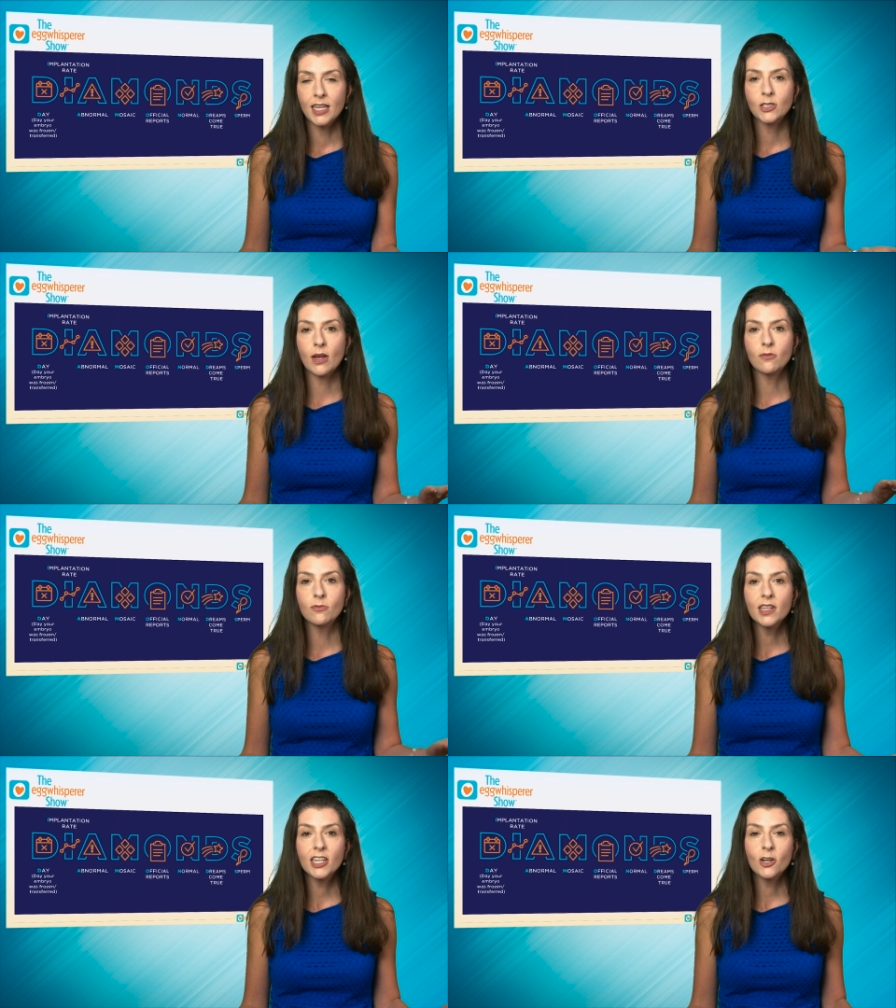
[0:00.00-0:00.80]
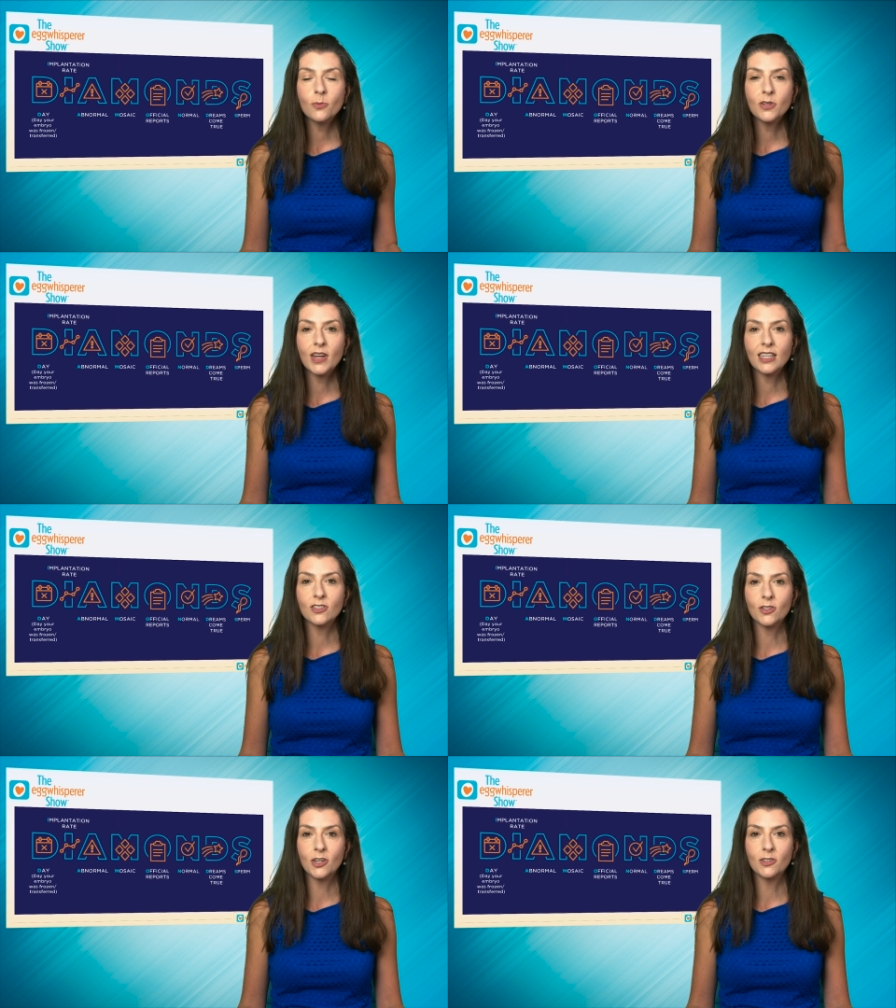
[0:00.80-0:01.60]
So I really hope you
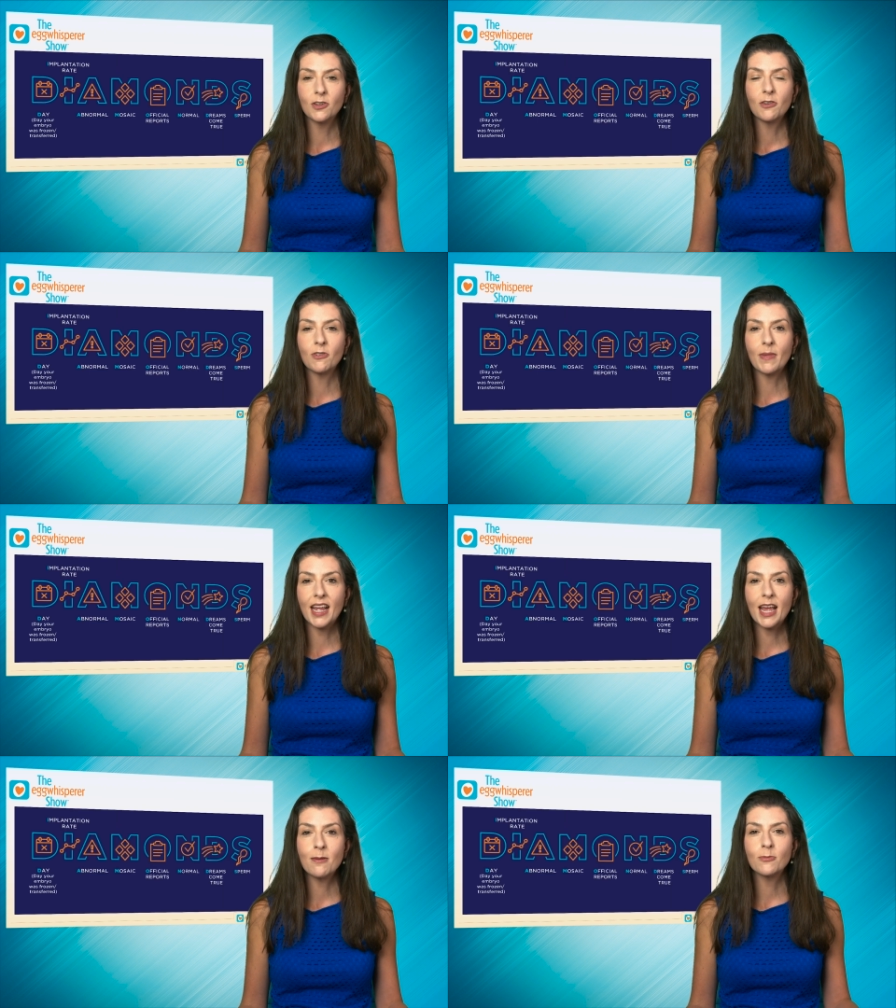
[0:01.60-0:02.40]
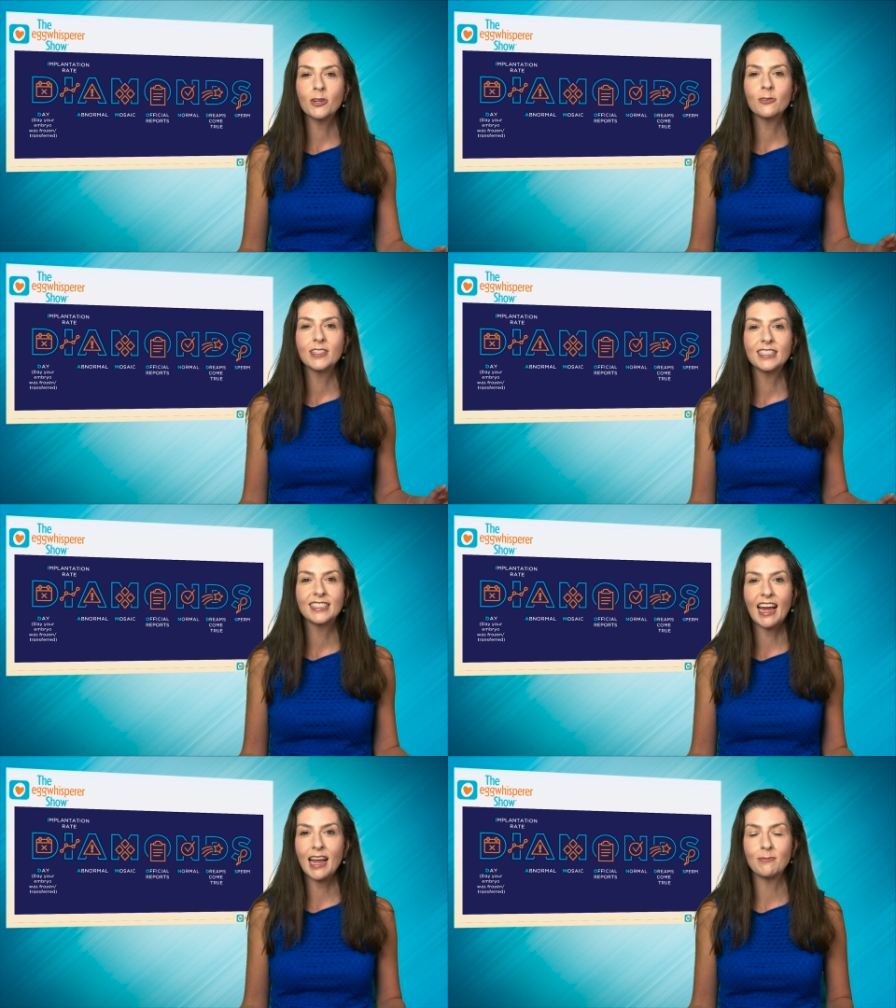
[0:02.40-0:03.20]
guys learned from my embryo
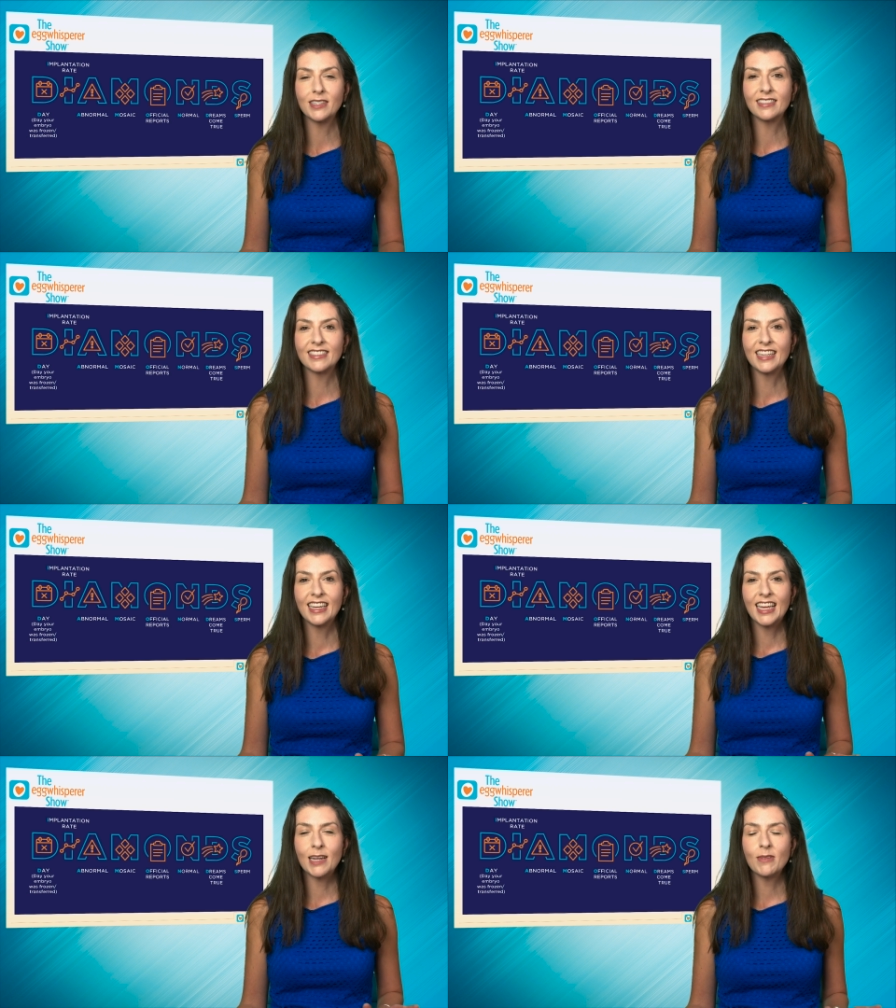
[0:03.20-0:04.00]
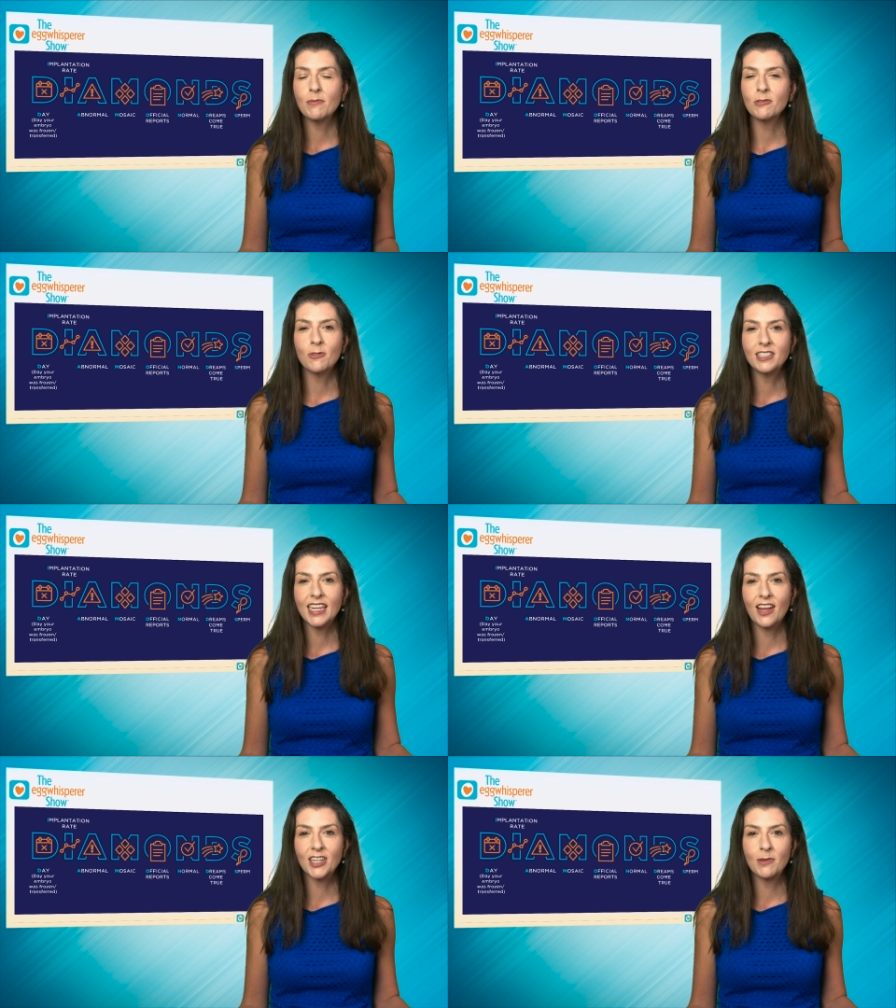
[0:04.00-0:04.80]
diamonds, and maybe one
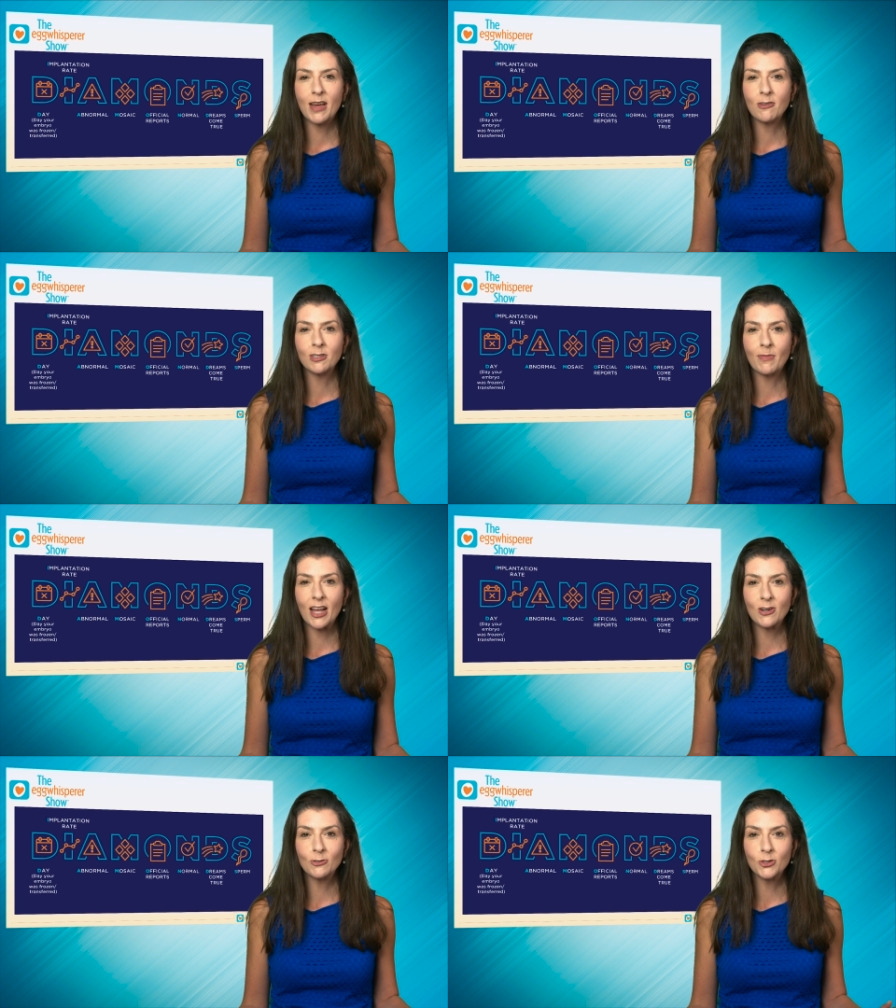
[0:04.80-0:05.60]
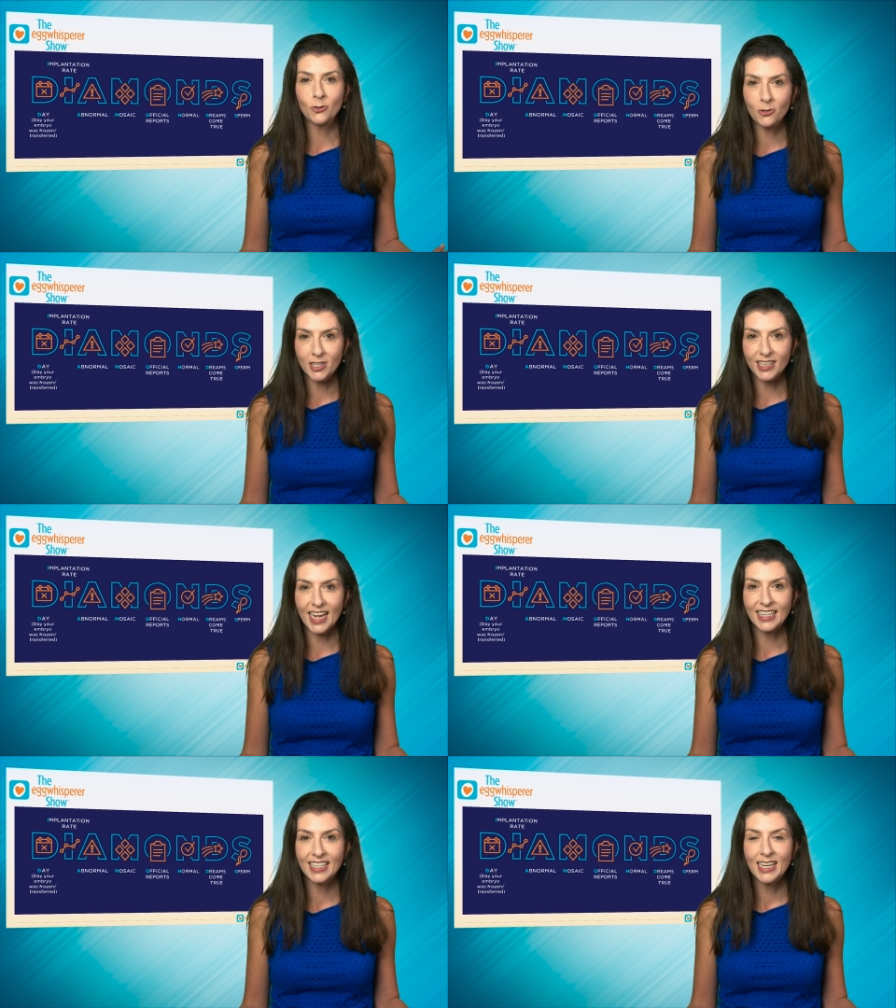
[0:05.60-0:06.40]
day I'll come out with my own jewelry
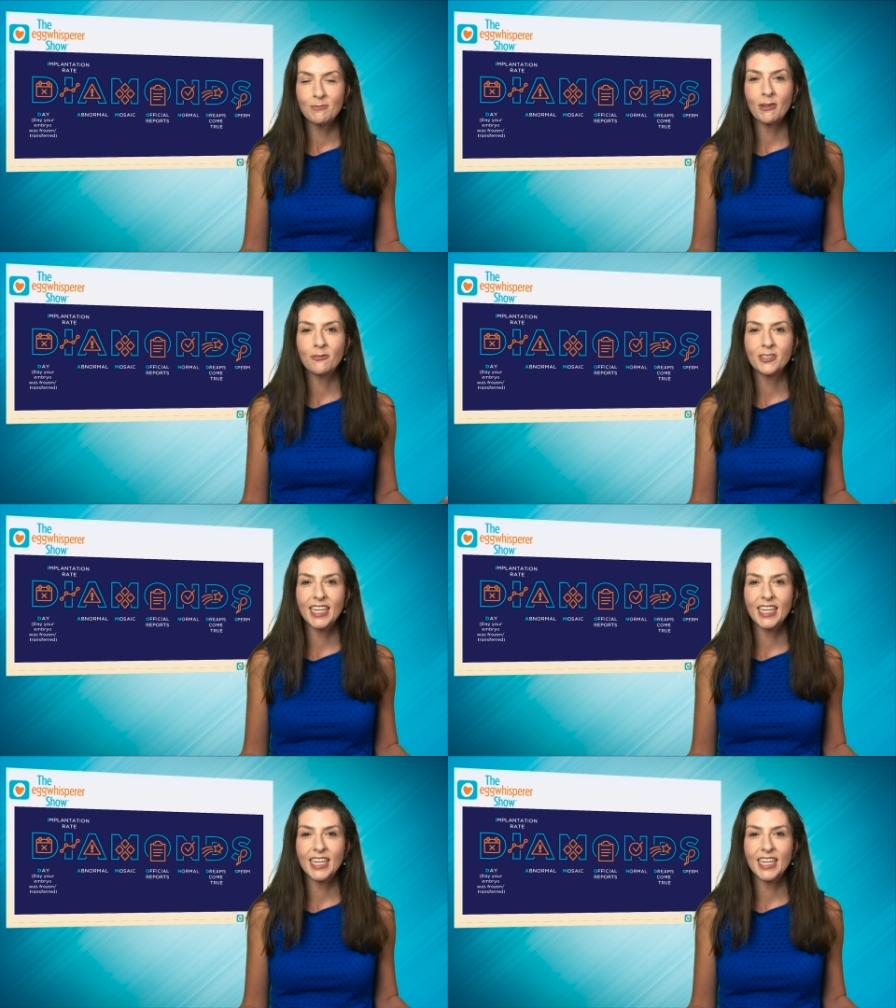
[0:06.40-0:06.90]
line. But for